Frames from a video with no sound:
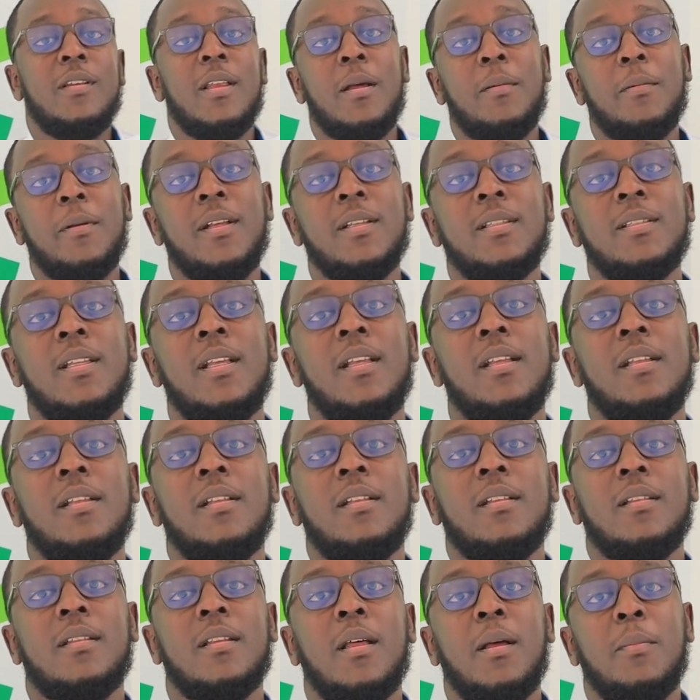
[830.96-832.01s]
Nabasa,
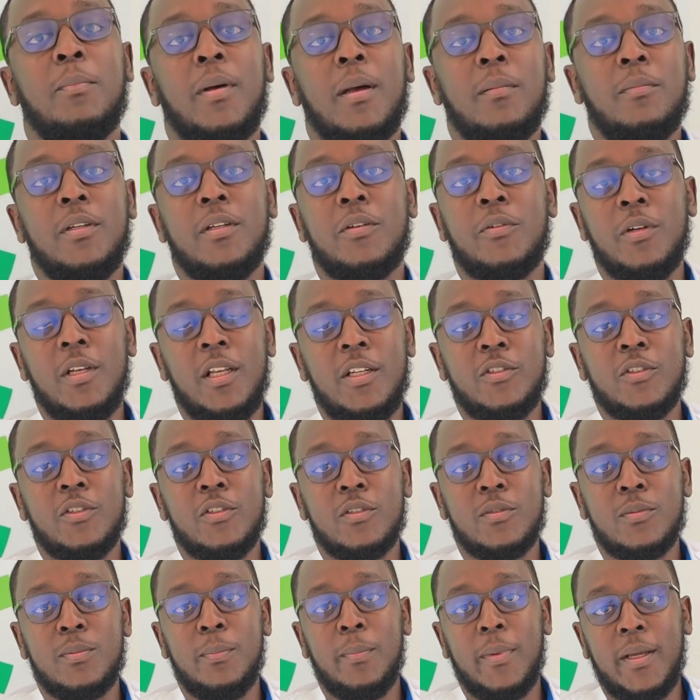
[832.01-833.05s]
the Public
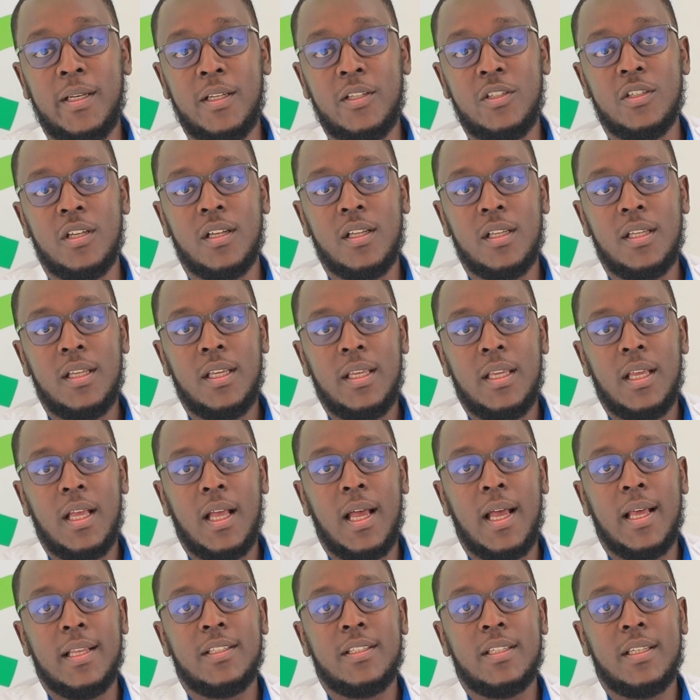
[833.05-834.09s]
Relations Manager
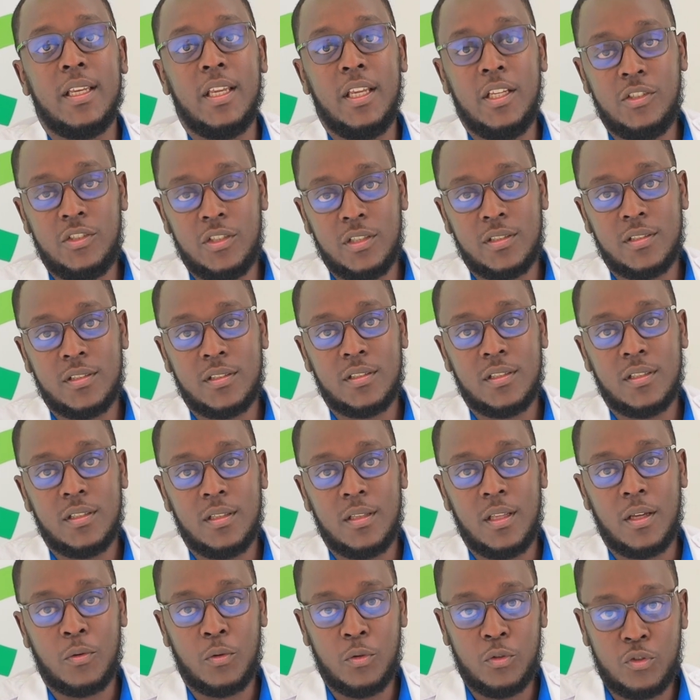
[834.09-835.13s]
at Aegis,
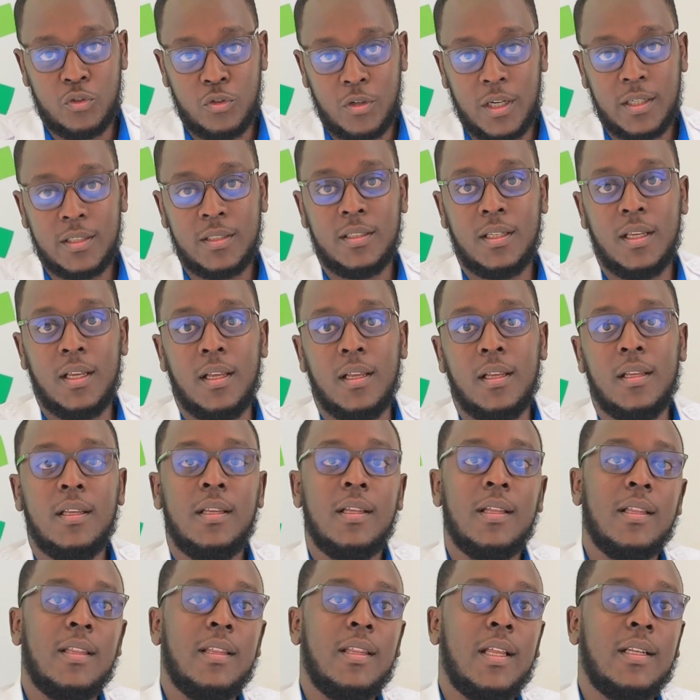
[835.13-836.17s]
the contractor
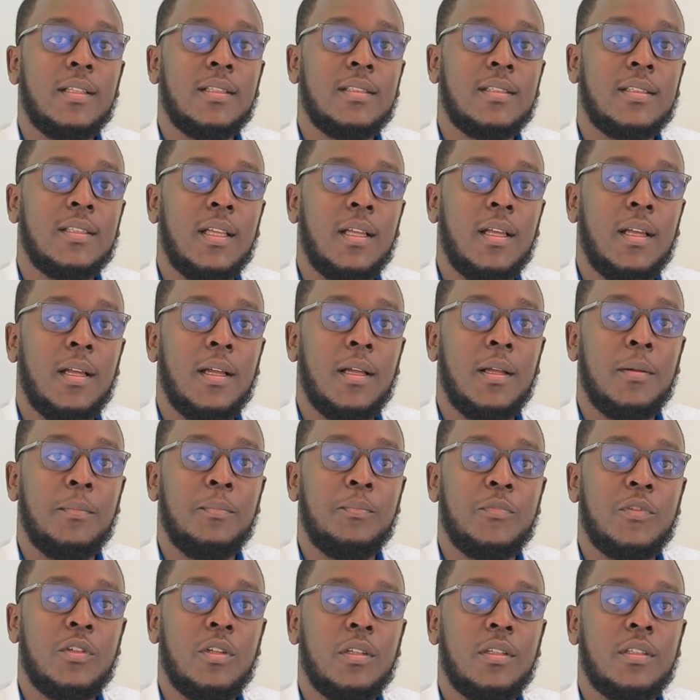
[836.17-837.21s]
that's
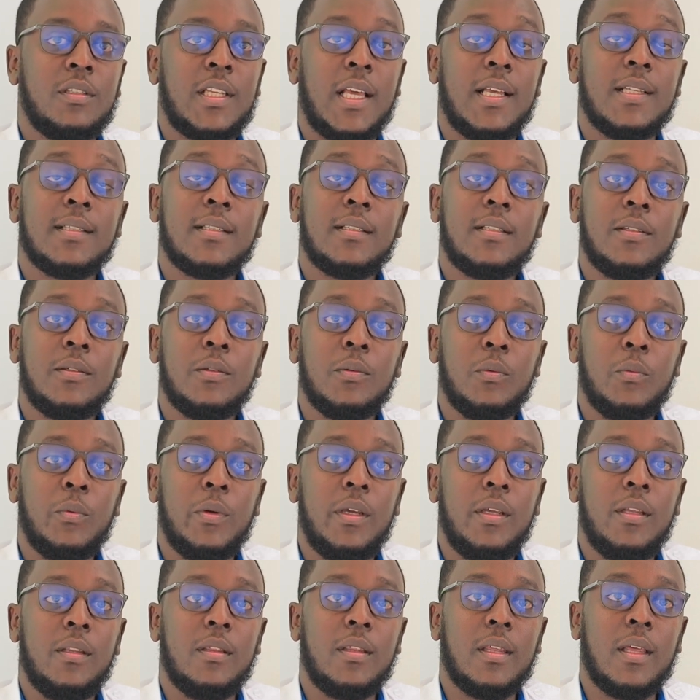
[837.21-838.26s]
tasked
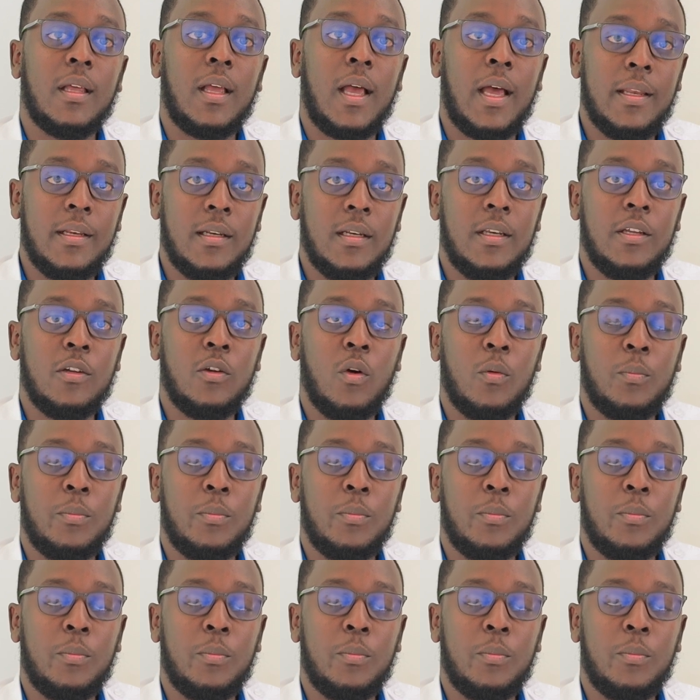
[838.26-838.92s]
with handling